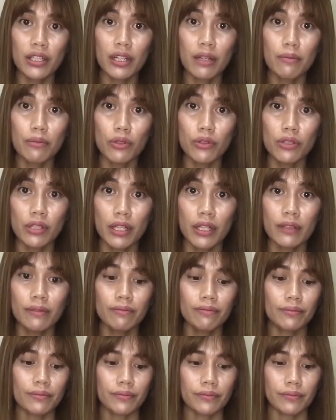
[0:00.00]
that I'm
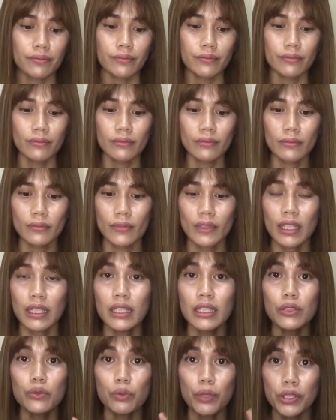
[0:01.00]
using.
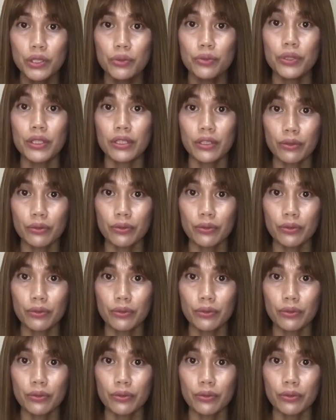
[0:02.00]
It was really